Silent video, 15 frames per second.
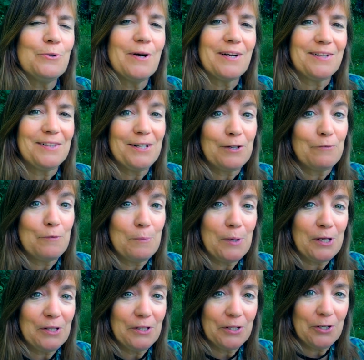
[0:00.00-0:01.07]
a click from a
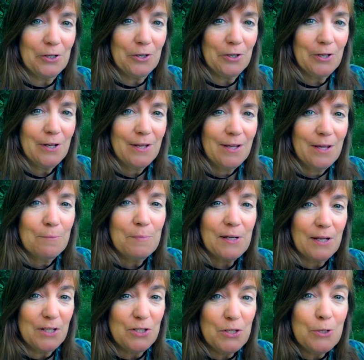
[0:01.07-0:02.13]
clicker
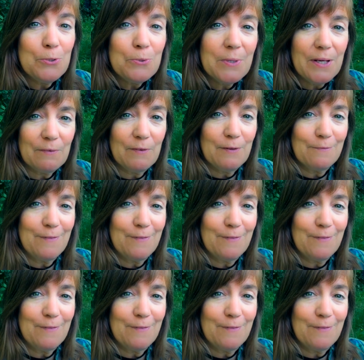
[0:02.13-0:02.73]
because you give it